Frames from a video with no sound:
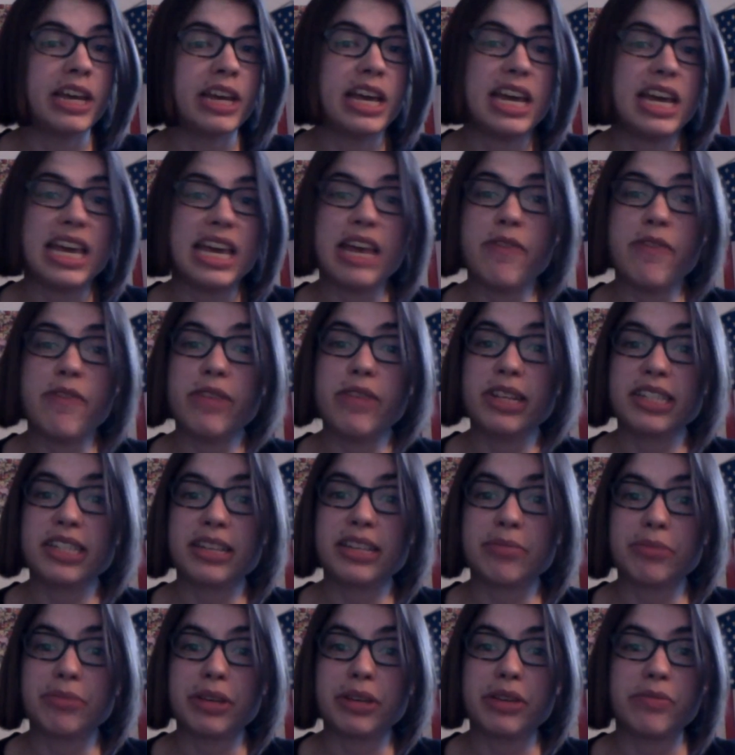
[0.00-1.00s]
Even
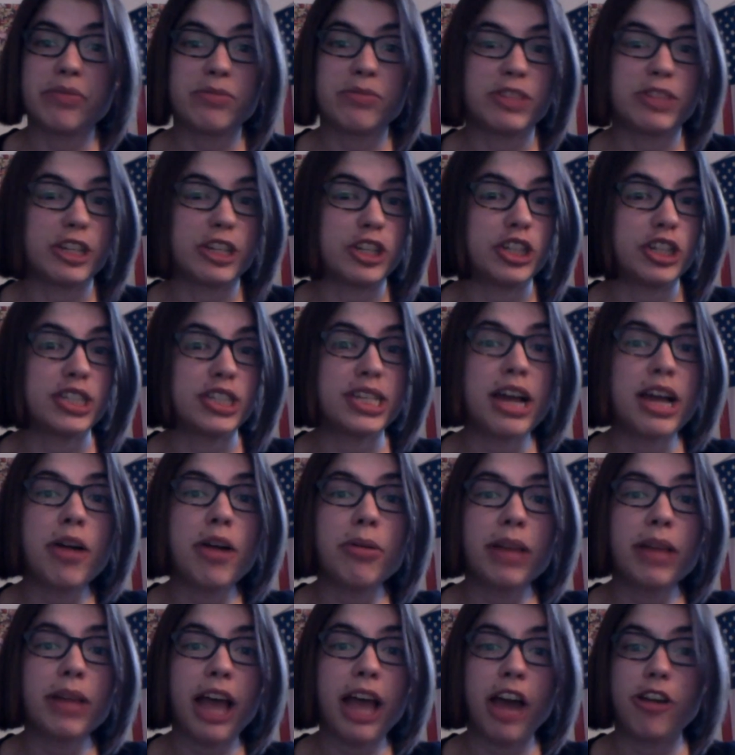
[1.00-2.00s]
something such as
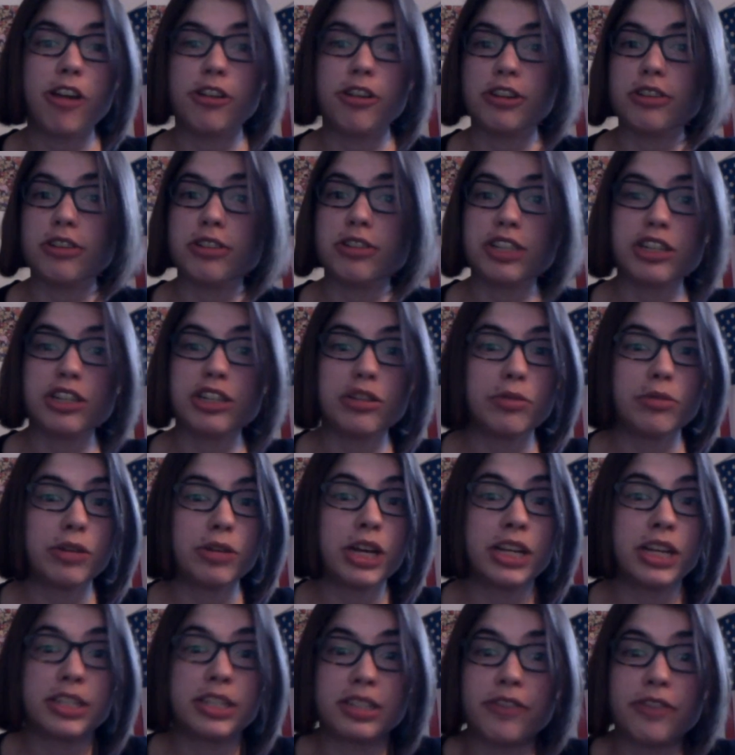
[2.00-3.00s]
SoundCloud or YouTube
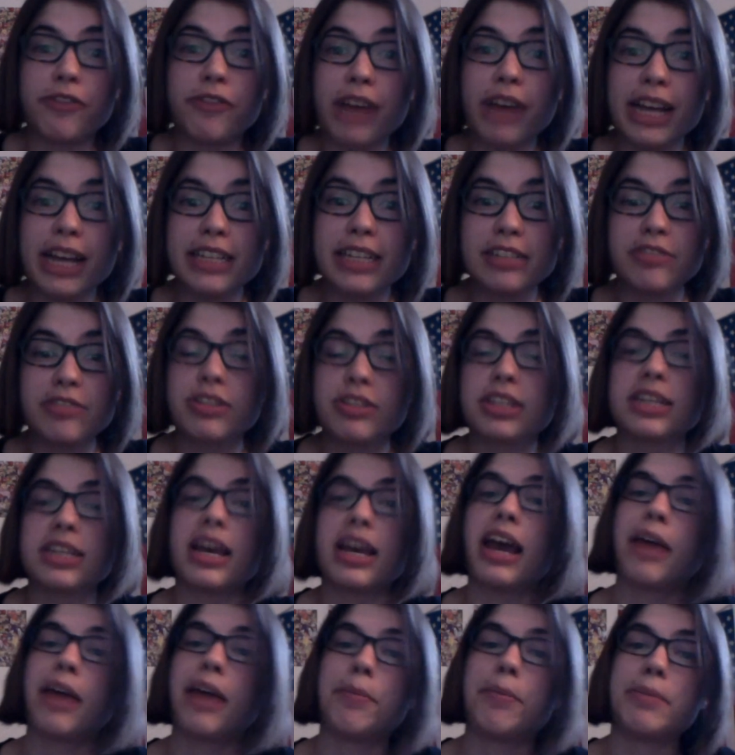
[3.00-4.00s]
can suffice for the
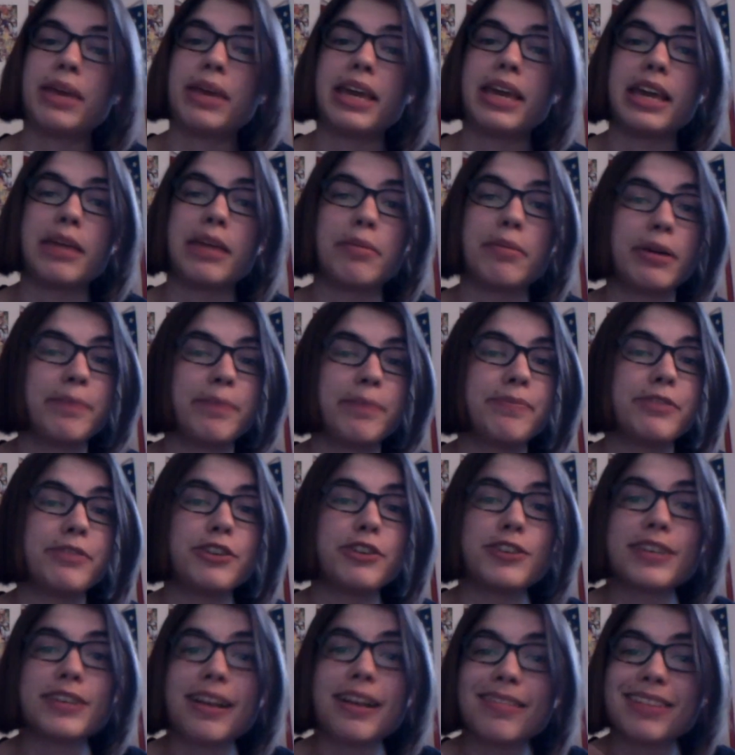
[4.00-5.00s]
time being, but you
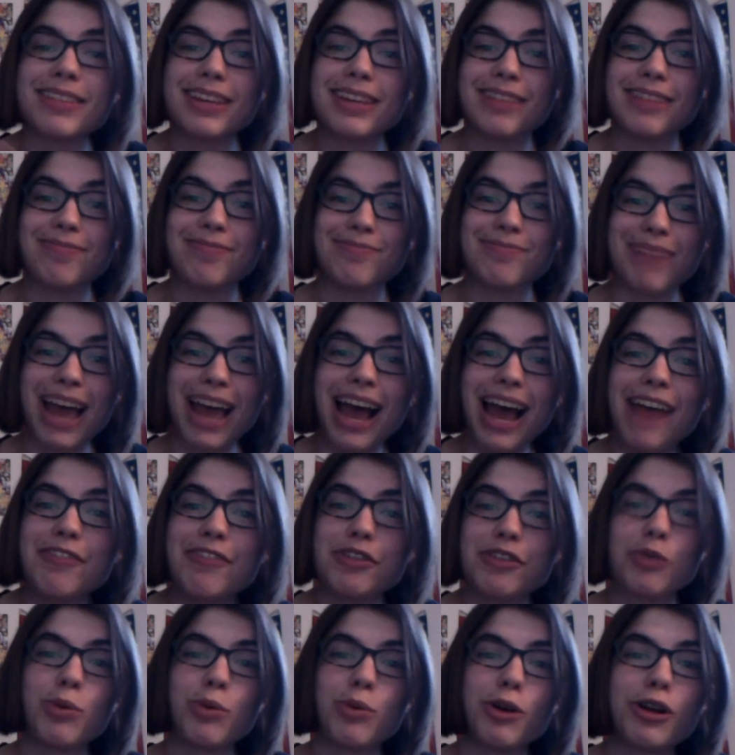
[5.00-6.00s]
just have to have
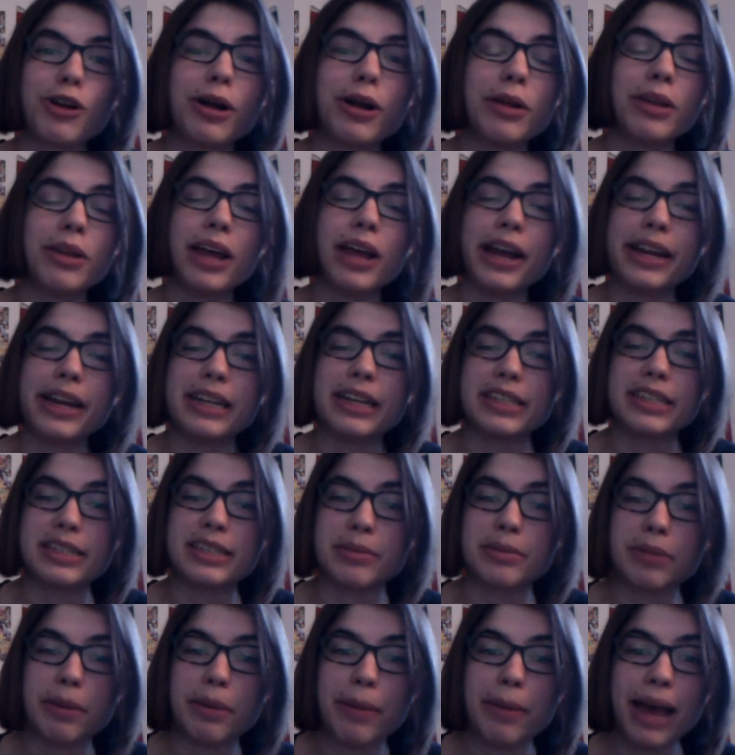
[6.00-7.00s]
your work online in some
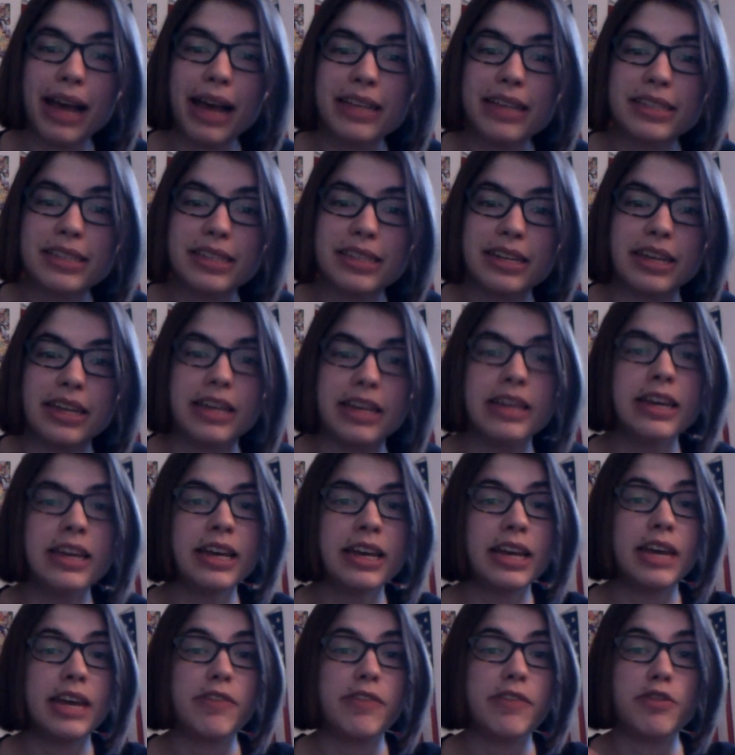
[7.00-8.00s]
capacity
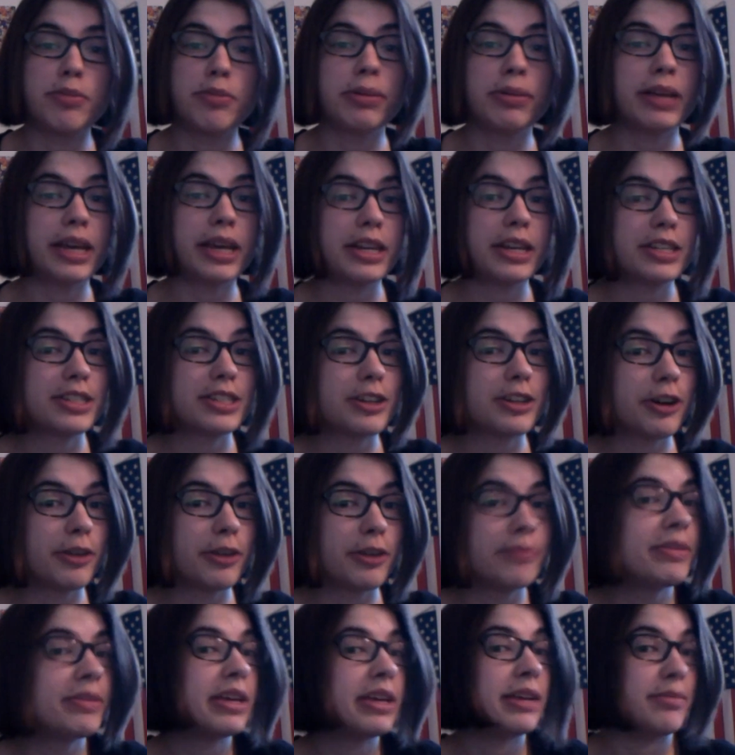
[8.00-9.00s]
if you plan to start
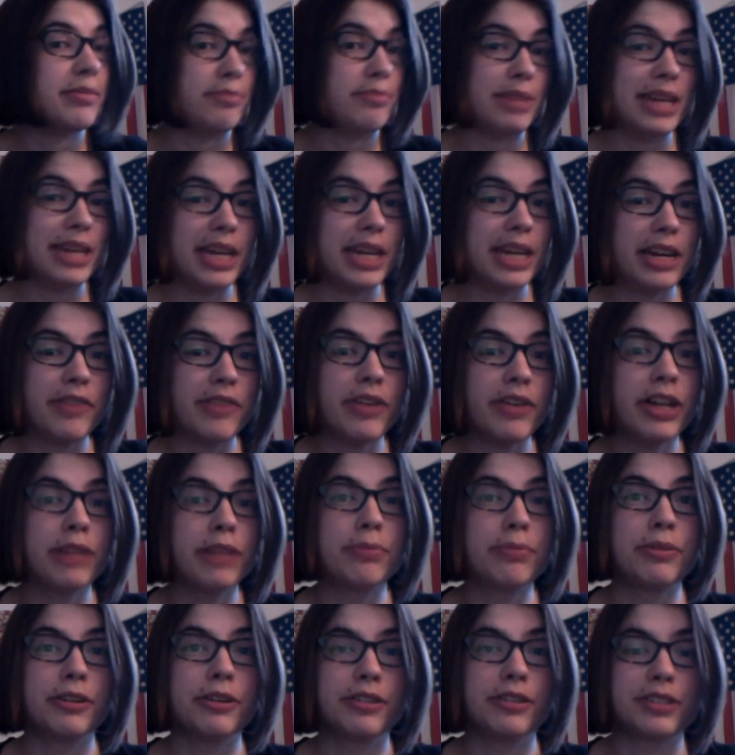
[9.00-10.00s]
meeting
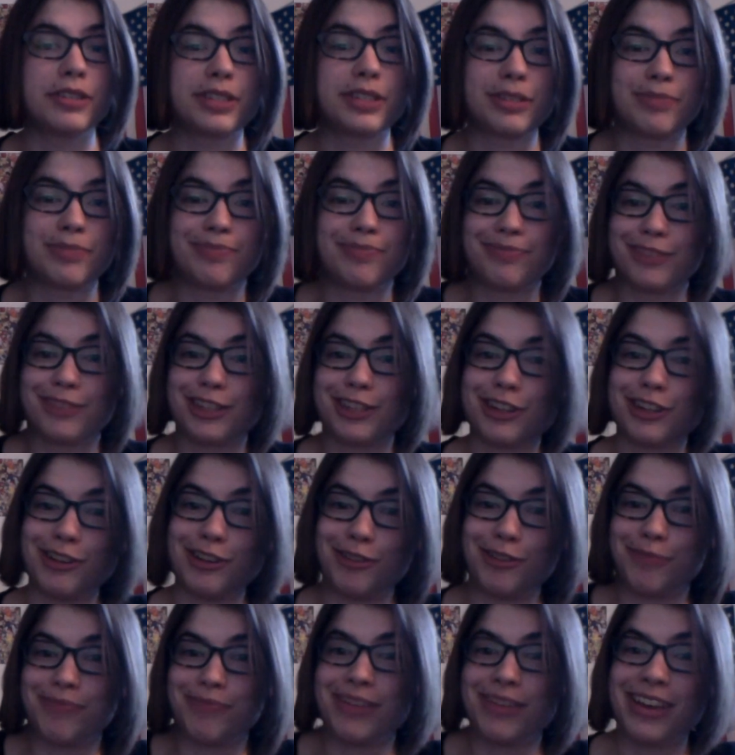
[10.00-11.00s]
developers.
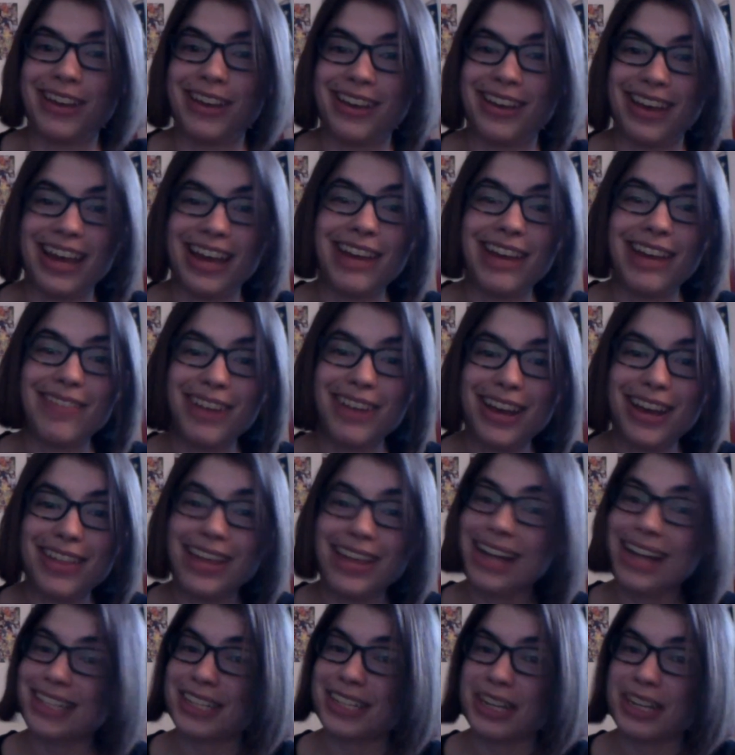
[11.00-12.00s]
So anyway,
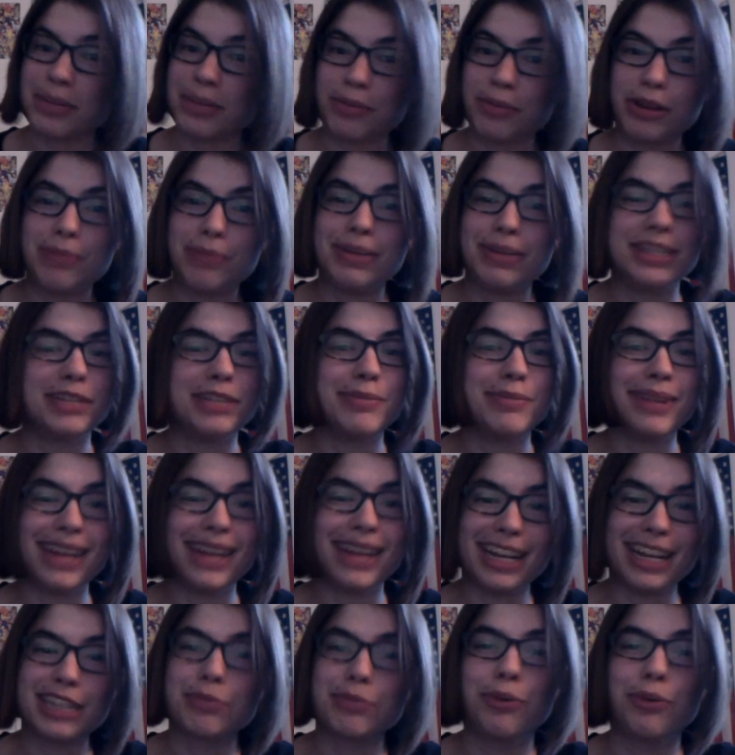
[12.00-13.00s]
that's going to bring me to my
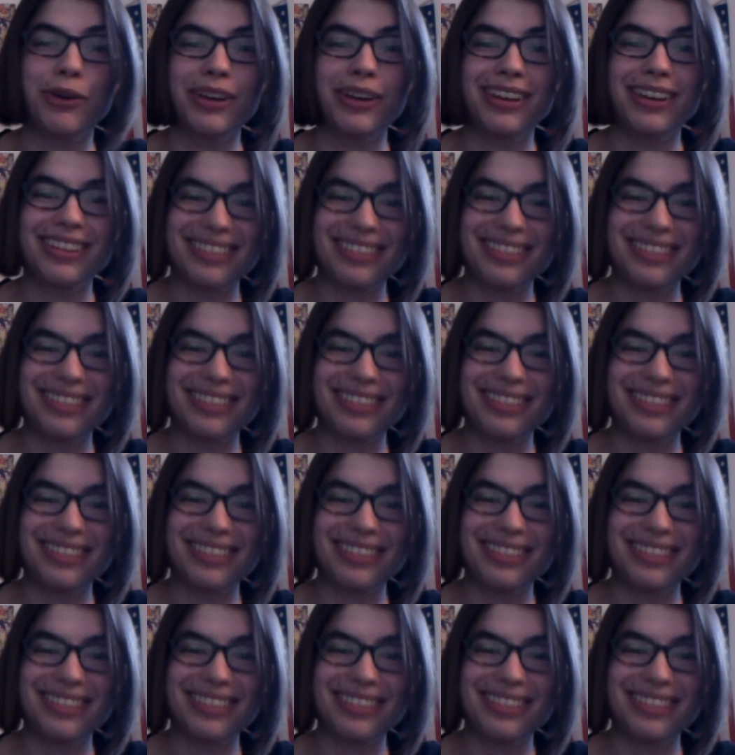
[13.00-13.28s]
next point.